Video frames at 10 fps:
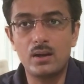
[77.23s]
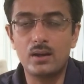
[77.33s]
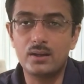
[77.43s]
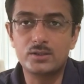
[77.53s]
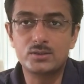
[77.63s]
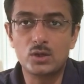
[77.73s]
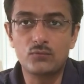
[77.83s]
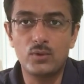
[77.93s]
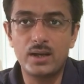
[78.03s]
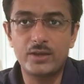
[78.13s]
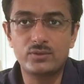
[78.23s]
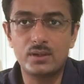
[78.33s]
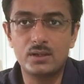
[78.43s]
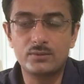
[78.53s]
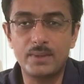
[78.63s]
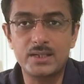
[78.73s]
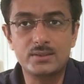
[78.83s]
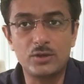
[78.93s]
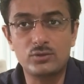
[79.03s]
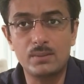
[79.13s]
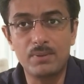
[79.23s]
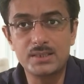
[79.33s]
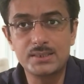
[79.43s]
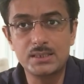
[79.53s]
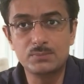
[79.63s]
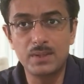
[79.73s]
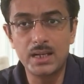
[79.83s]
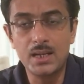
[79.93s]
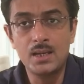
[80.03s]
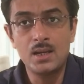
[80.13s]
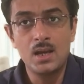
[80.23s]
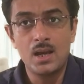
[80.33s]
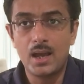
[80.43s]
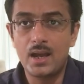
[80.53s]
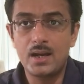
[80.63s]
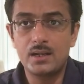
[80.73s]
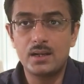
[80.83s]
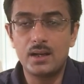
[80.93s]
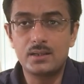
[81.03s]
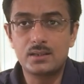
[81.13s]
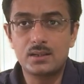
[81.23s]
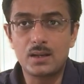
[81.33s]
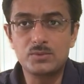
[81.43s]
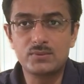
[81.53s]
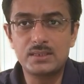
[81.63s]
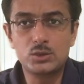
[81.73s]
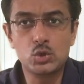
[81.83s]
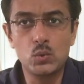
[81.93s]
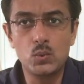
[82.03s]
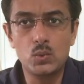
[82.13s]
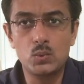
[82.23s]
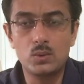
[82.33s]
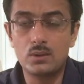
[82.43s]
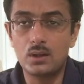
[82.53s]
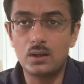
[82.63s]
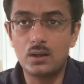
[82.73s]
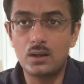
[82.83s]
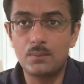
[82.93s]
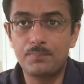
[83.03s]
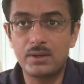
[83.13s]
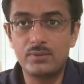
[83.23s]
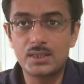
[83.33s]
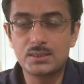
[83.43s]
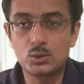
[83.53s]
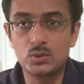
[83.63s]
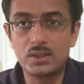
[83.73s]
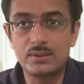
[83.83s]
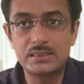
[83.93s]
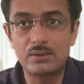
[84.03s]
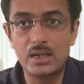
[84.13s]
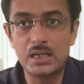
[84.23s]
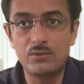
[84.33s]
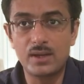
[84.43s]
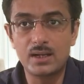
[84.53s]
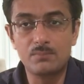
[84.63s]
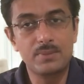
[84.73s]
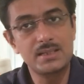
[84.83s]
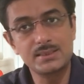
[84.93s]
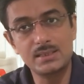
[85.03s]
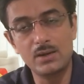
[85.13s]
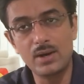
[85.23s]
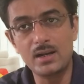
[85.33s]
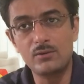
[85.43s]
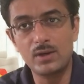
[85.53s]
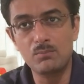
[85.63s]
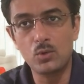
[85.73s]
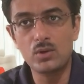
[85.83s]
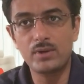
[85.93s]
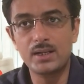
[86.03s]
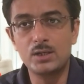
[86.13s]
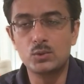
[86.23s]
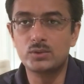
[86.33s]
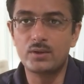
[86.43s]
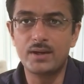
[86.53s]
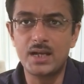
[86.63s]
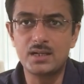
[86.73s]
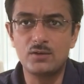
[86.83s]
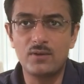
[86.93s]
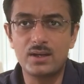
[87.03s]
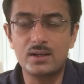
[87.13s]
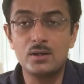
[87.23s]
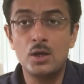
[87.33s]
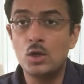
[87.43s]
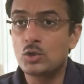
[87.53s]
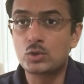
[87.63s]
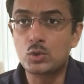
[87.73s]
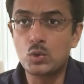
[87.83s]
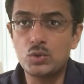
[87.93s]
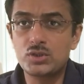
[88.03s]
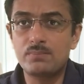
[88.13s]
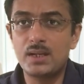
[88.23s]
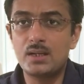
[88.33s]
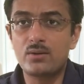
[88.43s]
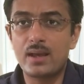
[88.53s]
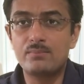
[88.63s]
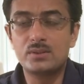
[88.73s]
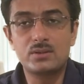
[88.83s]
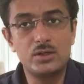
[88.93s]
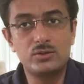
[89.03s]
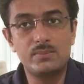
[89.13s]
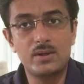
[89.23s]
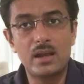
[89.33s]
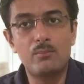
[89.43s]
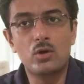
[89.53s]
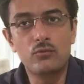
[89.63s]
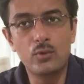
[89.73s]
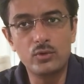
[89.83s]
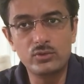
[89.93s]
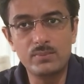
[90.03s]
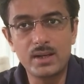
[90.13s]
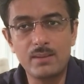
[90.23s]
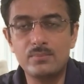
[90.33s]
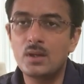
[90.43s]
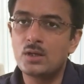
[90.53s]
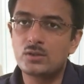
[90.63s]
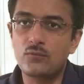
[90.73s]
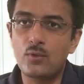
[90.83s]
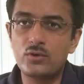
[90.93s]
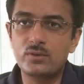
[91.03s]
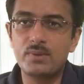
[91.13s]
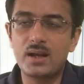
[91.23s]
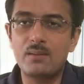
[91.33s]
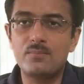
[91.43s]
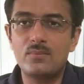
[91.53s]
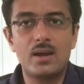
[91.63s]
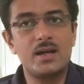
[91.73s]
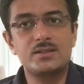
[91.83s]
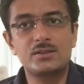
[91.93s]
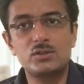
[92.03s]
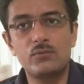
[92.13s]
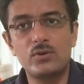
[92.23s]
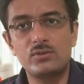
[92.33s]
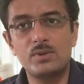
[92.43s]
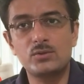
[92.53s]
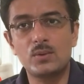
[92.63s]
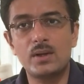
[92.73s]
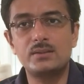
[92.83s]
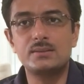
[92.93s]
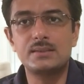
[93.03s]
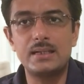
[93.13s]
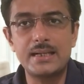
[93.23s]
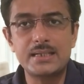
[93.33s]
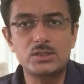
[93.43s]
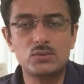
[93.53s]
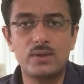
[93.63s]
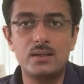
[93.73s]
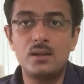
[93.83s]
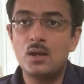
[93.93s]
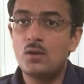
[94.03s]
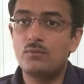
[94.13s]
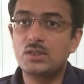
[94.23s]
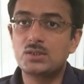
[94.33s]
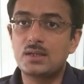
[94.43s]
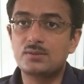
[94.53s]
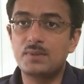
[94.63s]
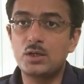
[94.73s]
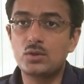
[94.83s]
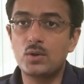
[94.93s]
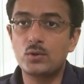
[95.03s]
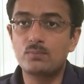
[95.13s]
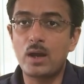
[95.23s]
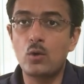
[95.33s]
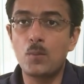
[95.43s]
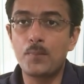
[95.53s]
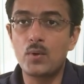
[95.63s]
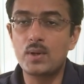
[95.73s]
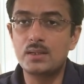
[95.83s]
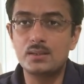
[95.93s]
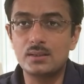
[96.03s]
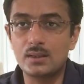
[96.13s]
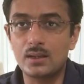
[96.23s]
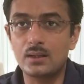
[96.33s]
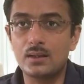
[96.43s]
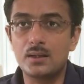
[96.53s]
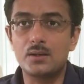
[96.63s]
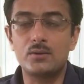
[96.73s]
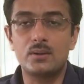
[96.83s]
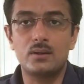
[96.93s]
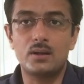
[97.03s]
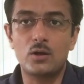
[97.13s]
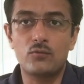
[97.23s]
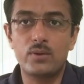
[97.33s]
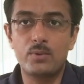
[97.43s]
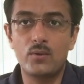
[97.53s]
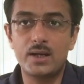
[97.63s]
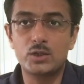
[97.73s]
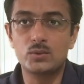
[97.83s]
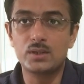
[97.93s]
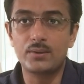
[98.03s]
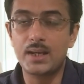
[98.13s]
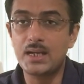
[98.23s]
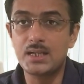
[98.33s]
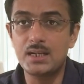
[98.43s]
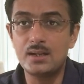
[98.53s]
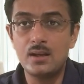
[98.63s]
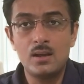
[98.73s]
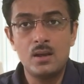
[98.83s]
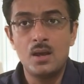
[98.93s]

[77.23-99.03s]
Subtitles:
It's not full HD display, it's HD plus display, and it comes with two previous 2017 variant, plus they've added one more variant, 2018 variant. So 2 GB RAM, 3 GB RAM or 4 GB RAM. The 4 GB RAM and 64 GB storage is the latest one, which has been introduced by Oppo in around February 2018.